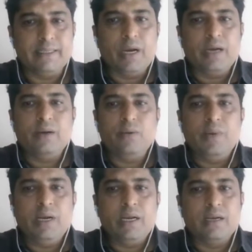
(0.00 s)
Predictive
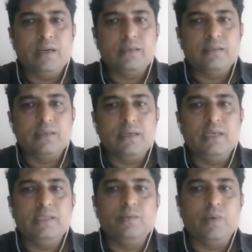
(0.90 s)
maintenance
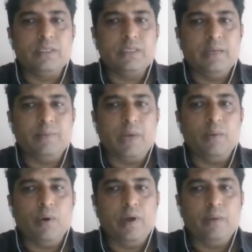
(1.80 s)
is one step
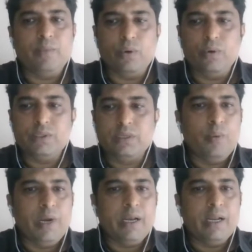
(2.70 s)
above approach to
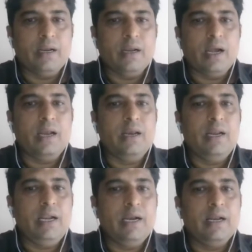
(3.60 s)
maintain and
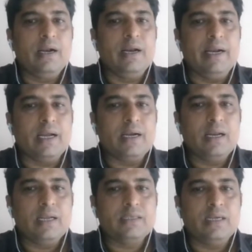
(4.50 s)
need data
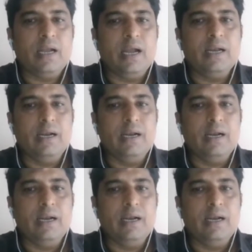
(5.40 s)
collection and